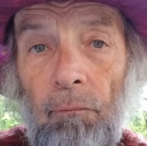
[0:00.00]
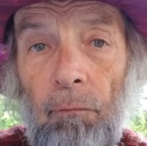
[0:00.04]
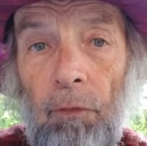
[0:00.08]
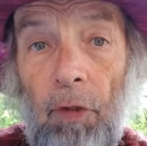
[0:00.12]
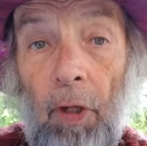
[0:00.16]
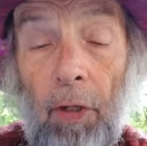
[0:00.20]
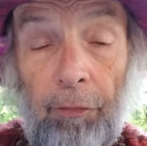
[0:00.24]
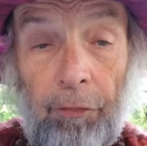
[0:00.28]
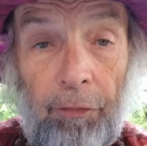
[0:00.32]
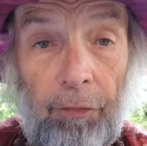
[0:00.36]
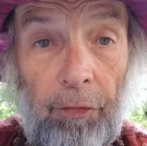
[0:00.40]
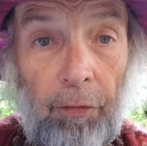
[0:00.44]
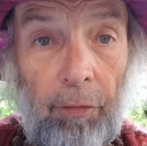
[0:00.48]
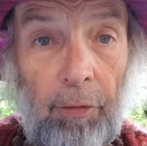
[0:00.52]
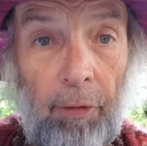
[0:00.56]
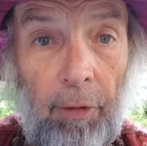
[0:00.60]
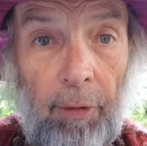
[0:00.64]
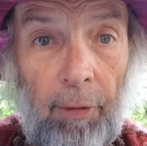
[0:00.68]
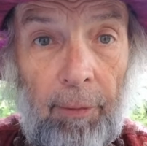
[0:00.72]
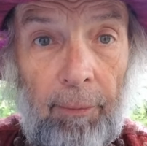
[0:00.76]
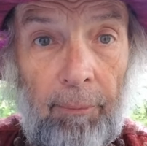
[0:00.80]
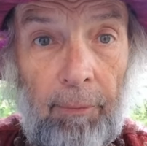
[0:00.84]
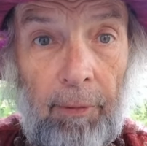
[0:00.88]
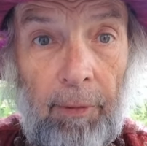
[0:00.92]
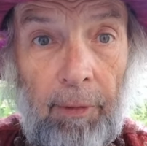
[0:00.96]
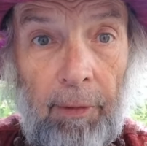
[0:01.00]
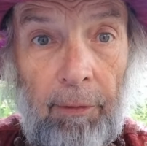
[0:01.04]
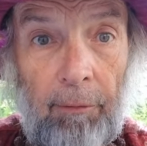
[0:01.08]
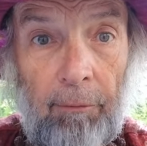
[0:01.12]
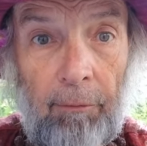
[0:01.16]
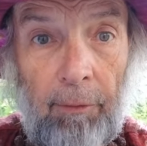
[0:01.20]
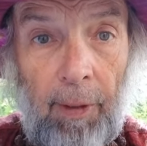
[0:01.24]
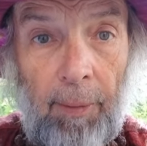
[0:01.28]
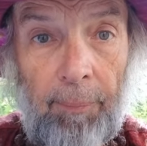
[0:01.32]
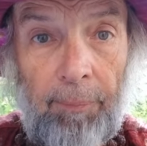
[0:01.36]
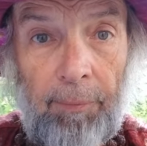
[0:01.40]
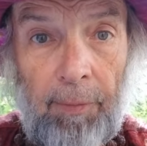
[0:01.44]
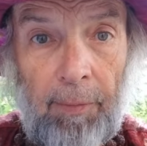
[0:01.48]
As soon as I am
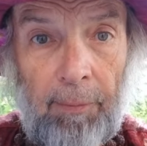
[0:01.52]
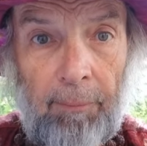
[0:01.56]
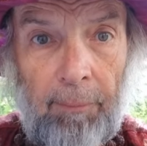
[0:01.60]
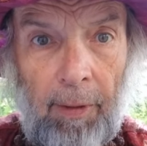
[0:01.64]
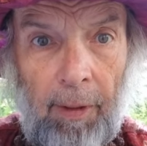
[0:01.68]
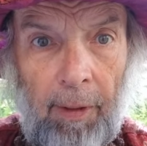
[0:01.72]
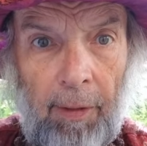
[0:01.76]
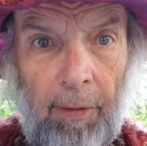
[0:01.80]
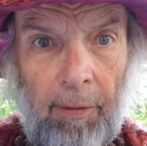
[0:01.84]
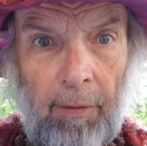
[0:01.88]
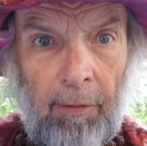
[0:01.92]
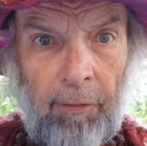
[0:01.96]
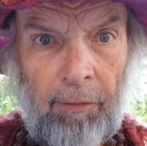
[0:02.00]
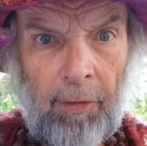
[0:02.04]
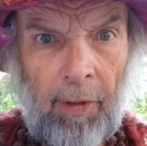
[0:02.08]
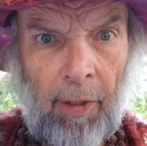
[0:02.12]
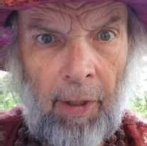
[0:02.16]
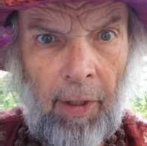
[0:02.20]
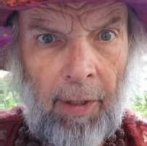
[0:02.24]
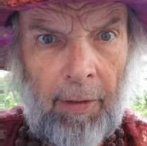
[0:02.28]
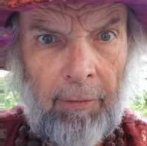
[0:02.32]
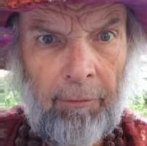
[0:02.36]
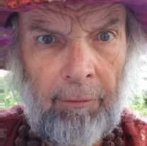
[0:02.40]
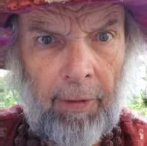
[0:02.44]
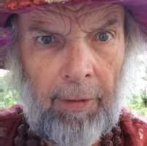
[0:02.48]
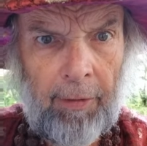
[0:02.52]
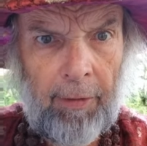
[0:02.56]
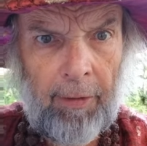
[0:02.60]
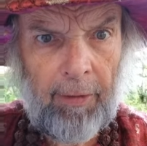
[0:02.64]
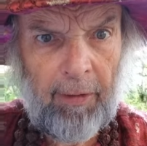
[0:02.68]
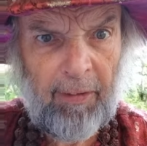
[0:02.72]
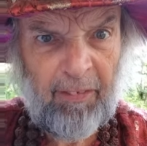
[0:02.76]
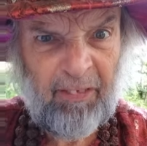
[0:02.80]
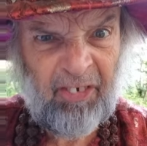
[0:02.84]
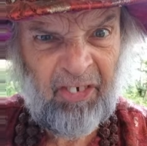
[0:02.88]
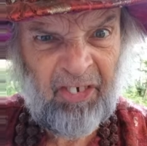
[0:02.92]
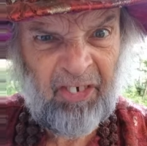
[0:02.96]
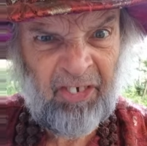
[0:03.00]
interrupted by this high-ranking
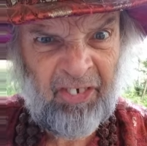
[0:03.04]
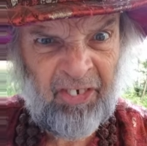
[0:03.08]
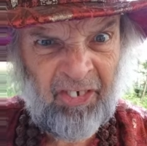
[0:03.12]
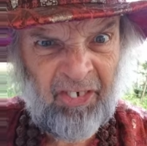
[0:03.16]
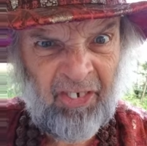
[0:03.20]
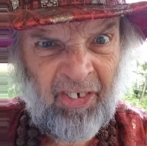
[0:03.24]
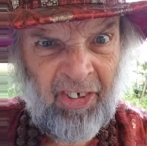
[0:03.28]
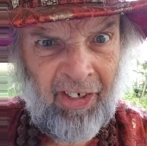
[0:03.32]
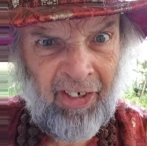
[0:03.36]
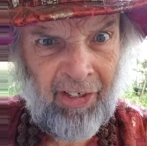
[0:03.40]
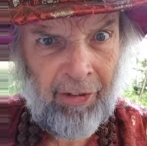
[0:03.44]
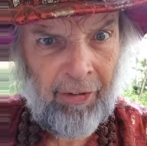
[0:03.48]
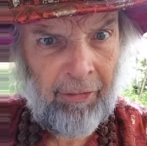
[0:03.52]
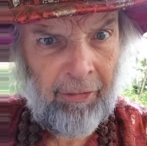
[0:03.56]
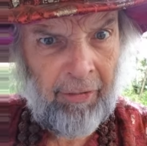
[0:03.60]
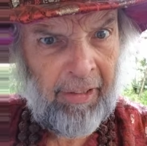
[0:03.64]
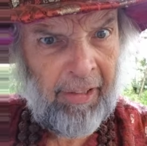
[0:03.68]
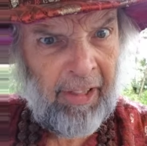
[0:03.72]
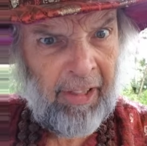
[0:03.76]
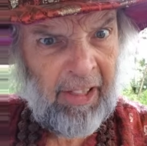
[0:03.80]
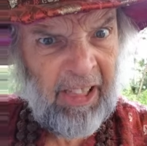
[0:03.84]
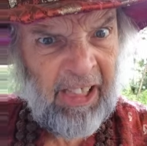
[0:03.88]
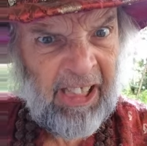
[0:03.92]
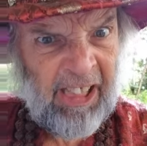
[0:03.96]
sneering